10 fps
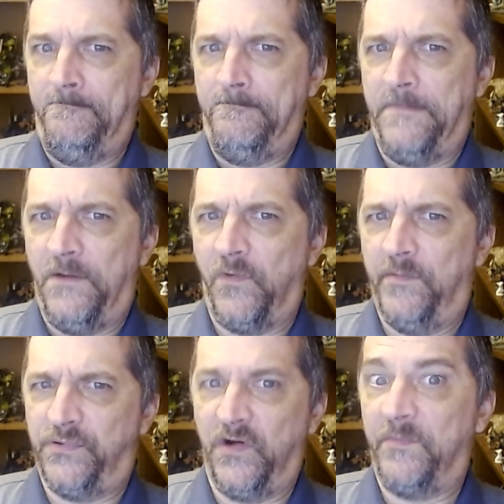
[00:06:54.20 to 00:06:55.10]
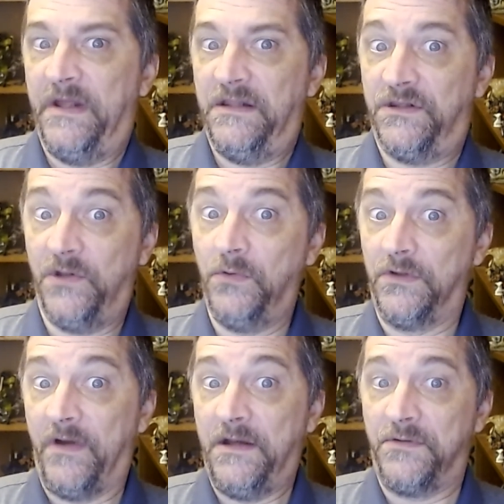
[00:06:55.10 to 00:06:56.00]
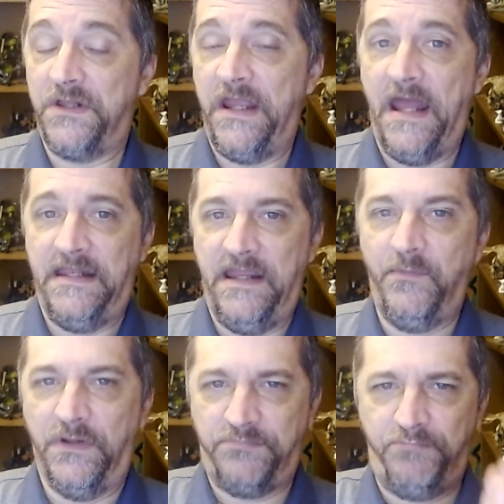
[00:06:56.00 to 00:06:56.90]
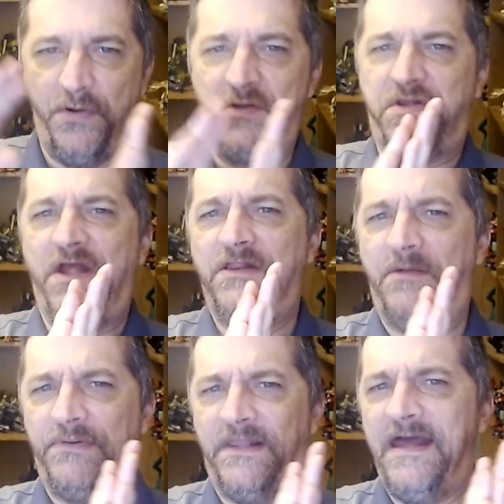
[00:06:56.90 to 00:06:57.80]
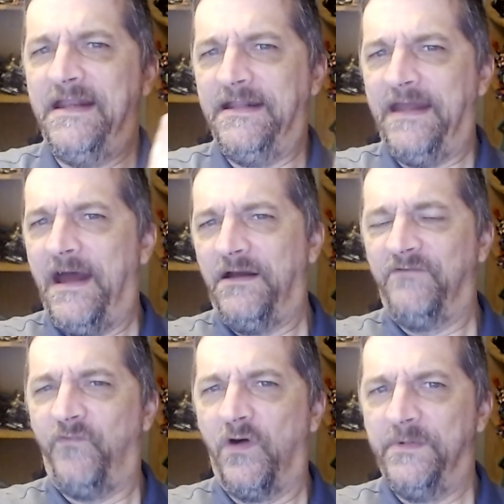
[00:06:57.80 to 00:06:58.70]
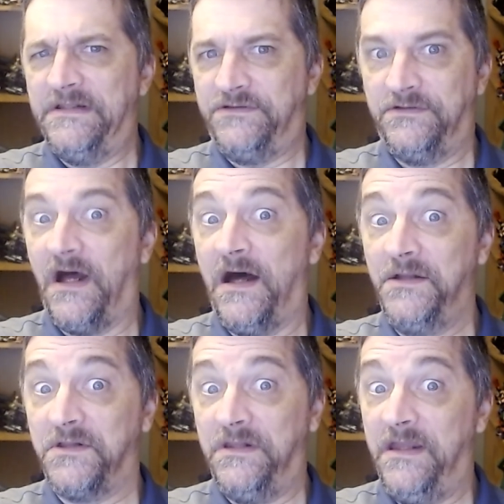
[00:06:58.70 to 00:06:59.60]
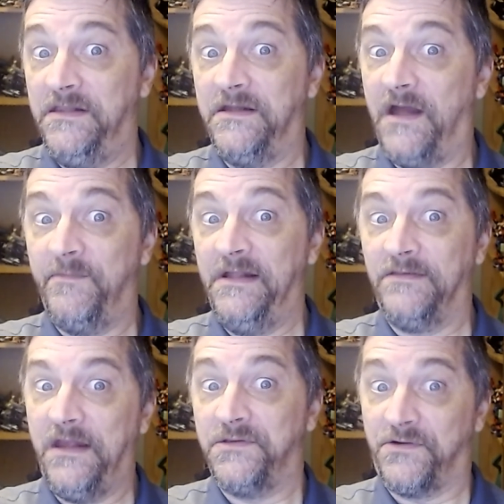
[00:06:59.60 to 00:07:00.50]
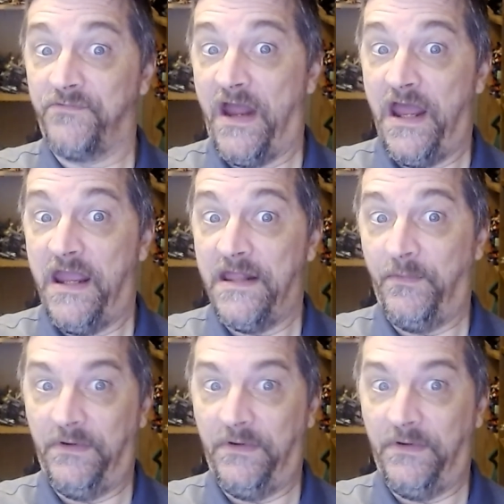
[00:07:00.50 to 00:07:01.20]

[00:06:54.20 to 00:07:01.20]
were absorbing solar energy, and he was pushing the planet out of orbit to dodge an incoming laser ray that would have